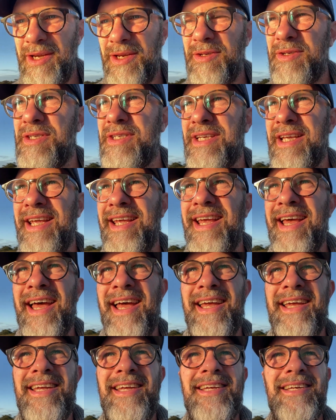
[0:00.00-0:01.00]
you see
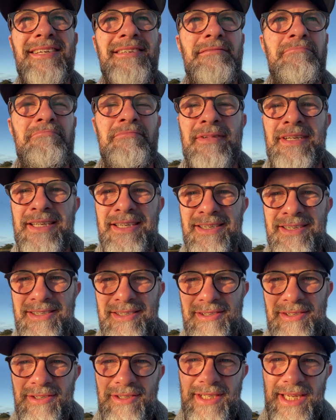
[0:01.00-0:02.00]
a
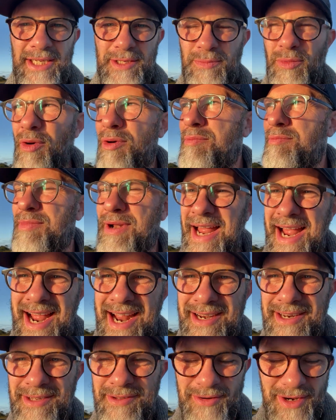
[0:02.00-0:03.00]
6-point
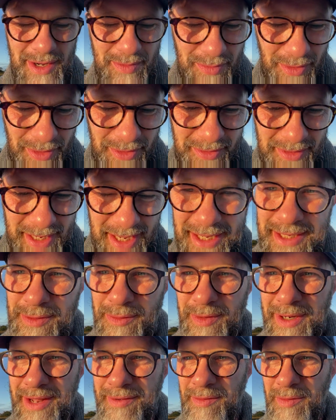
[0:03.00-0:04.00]
plan, a 3-point this
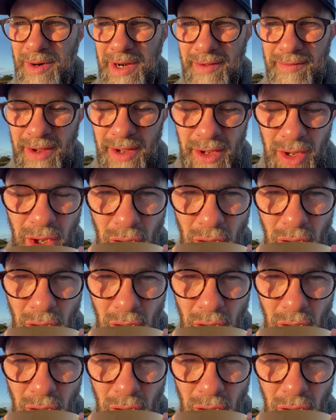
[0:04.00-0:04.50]
or whatever,